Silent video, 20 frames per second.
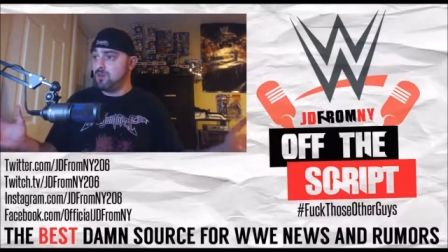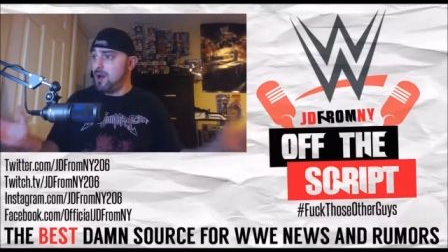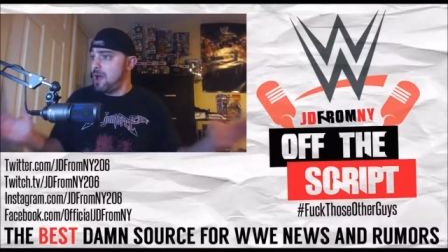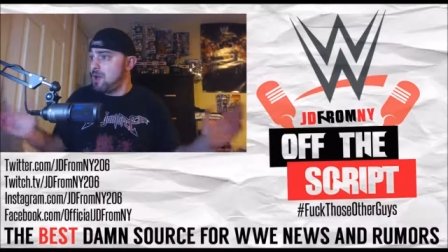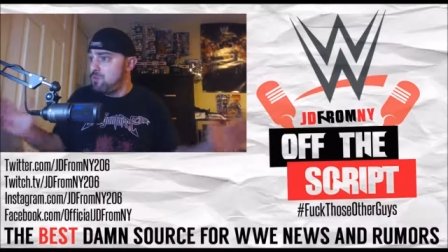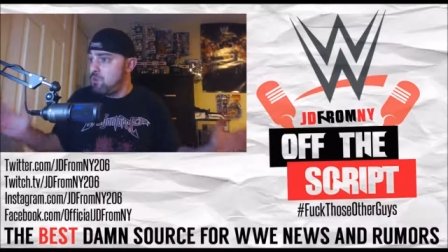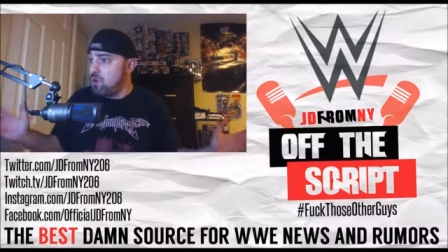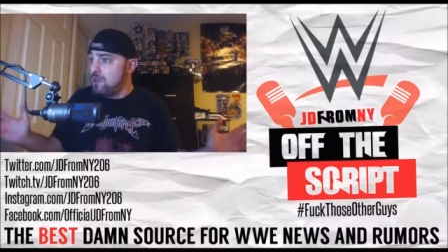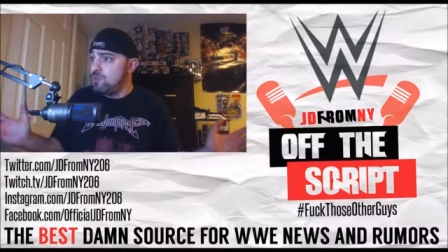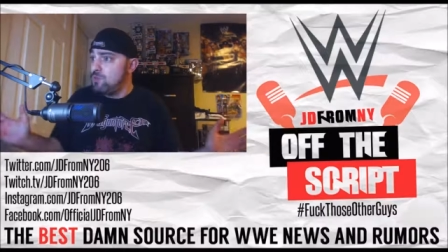
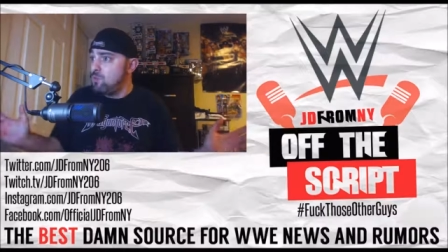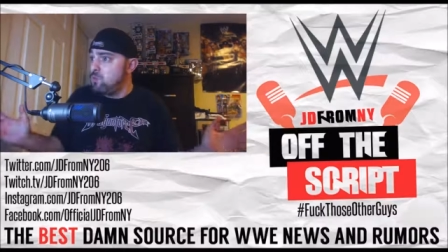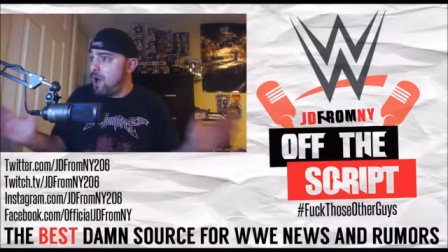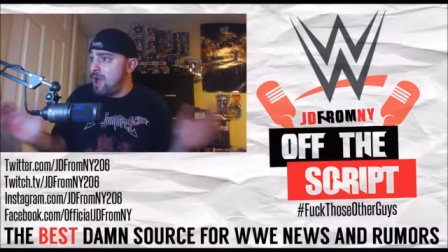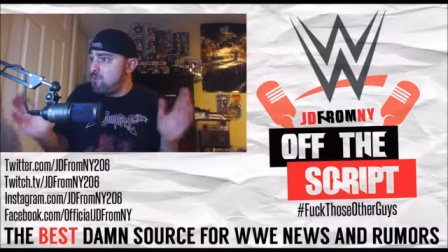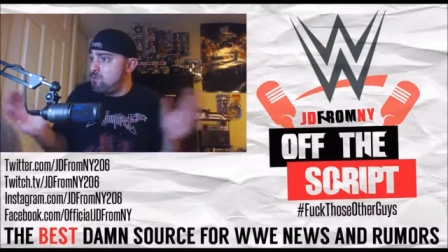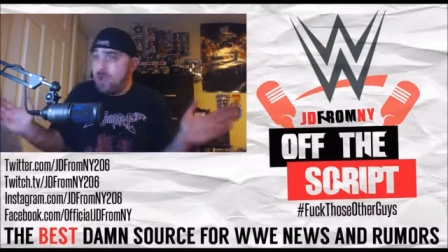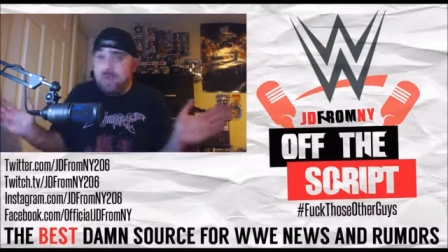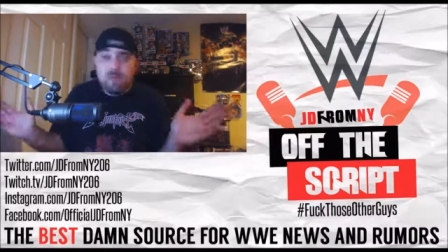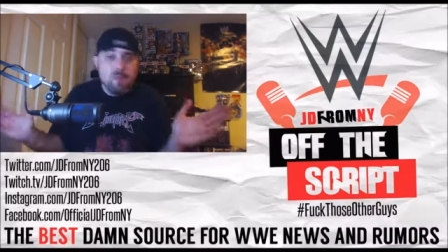Why would
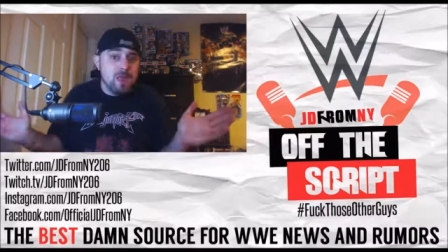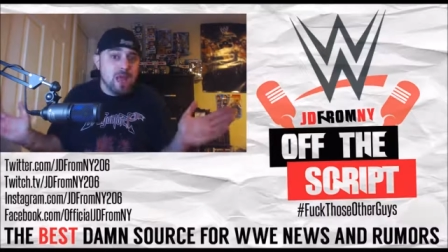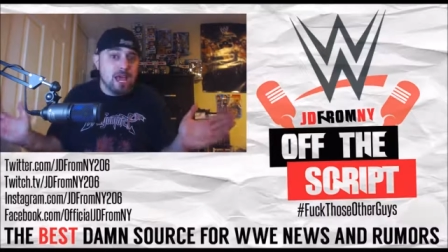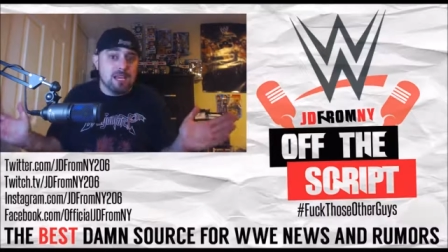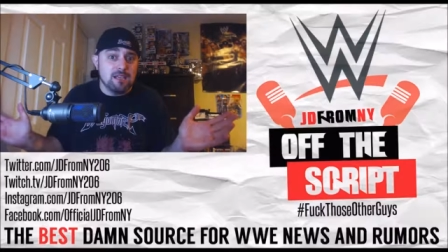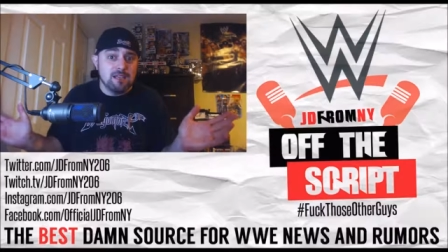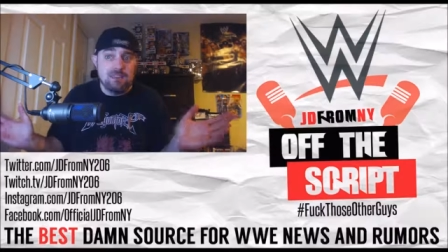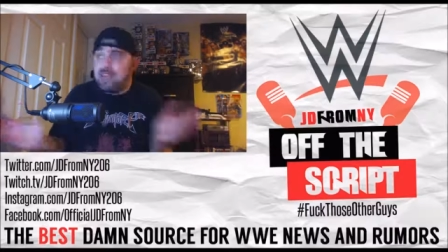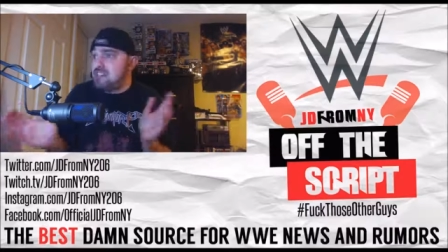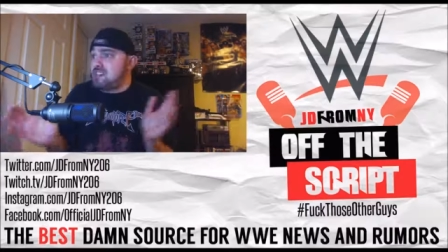why wouldn't
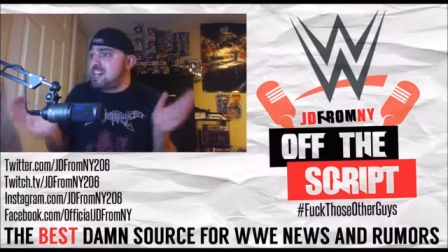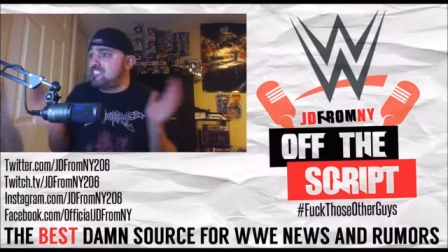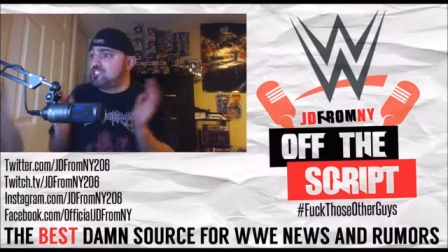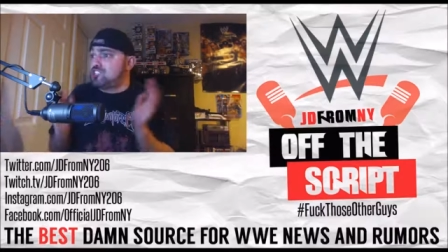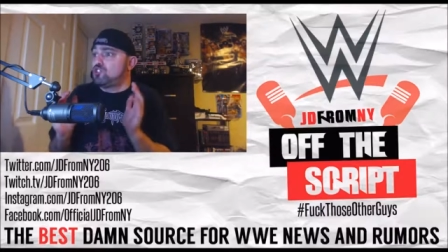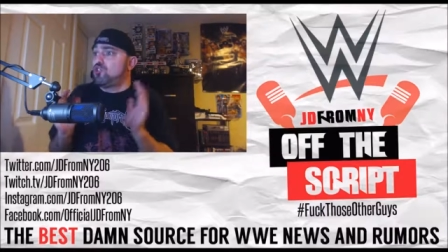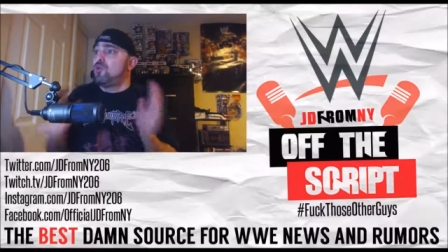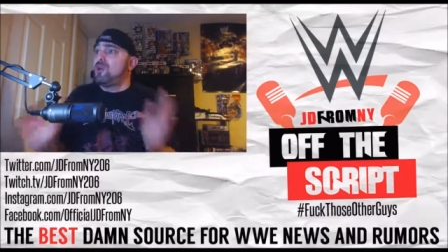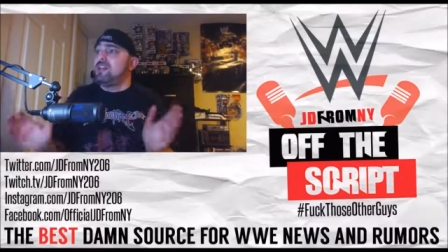they? That that